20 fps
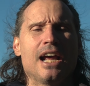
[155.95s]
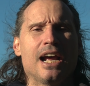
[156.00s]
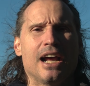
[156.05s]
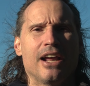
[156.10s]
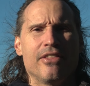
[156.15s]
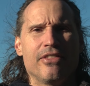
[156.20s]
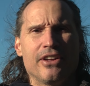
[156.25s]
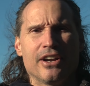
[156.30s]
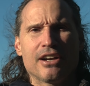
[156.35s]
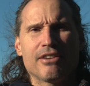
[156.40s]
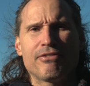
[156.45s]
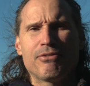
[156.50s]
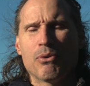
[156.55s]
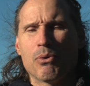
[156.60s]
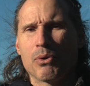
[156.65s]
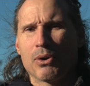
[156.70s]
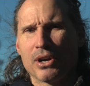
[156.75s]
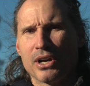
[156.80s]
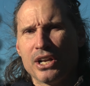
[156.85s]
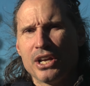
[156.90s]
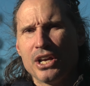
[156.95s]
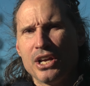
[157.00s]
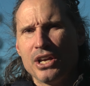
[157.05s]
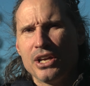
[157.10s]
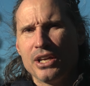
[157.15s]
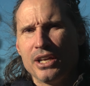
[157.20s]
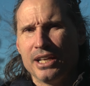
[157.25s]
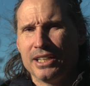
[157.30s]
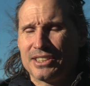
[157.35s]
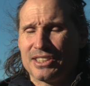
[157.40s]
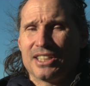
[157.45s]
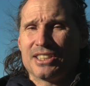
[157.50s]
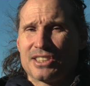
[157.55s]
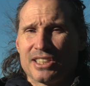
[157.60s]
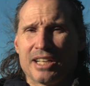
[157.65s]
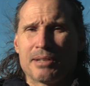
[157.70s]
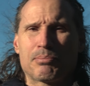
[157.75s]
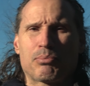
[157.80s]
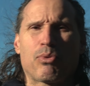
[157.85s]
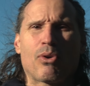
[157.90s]
and therefore
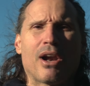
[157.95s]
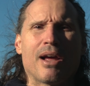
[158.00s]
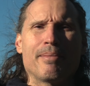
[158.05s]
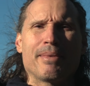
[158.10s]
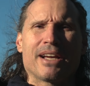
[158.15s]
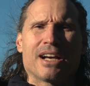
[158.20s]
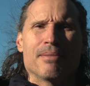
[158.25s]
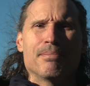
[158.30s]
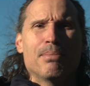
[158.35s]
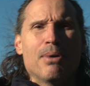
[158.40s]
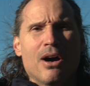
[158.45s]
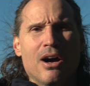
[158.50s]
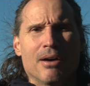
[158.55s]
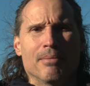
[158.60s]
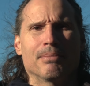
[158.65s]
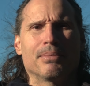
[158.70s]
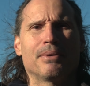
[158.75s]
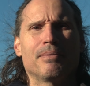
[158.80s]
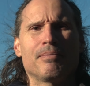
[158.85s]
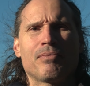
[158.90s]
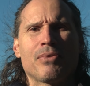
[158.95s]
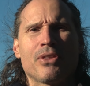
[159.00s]
it's like priming a pump.